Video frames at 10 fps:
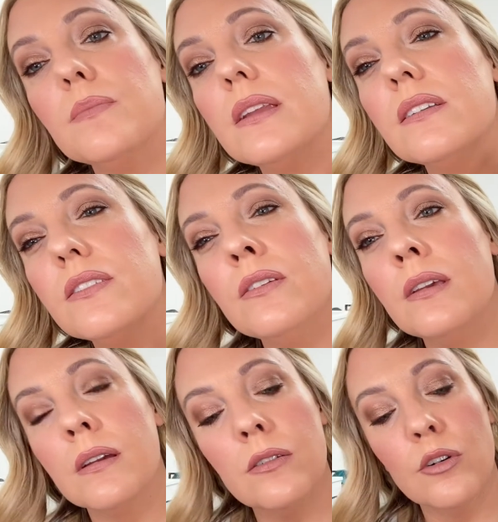it's
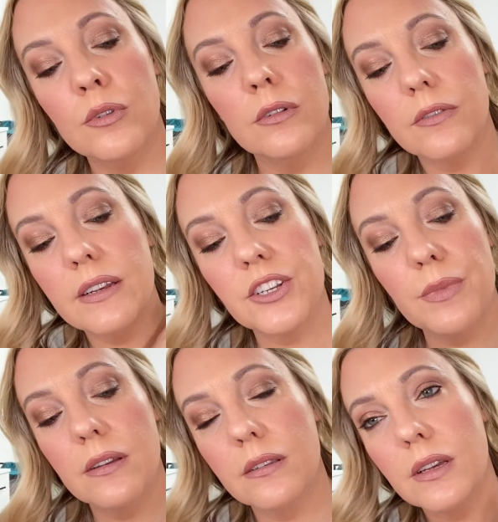just easier and less
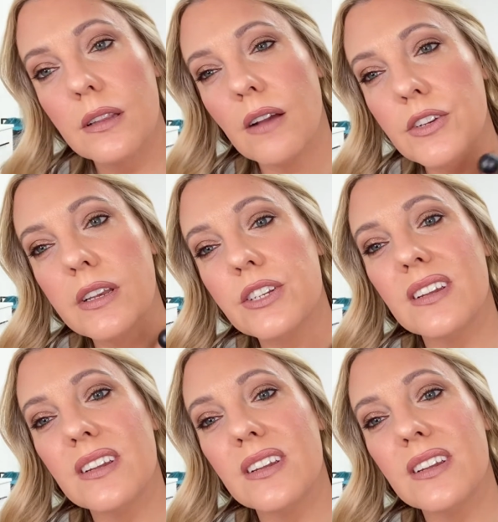messy